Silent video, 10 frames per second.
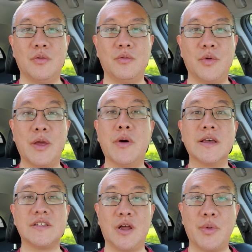we want
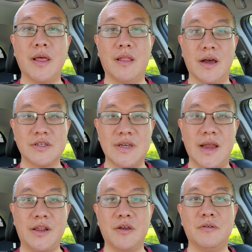to celebrate
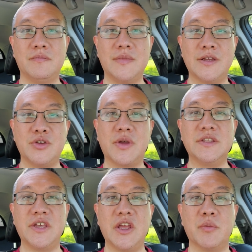alongside you as you
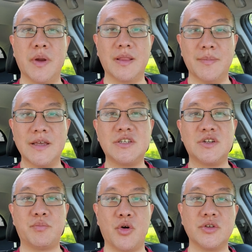continue to bring the message
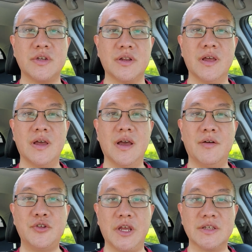and person
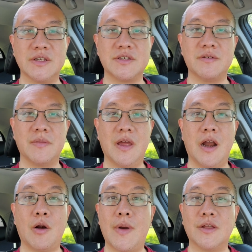of Jesus
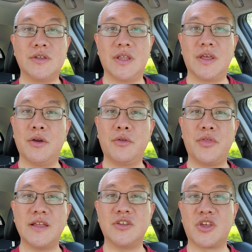around to the
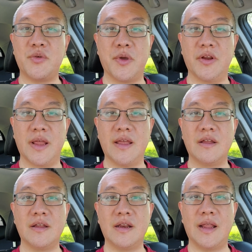youth and to community
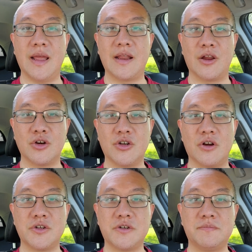at your
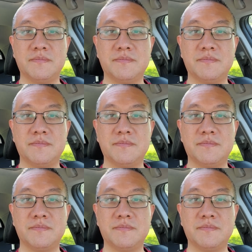church.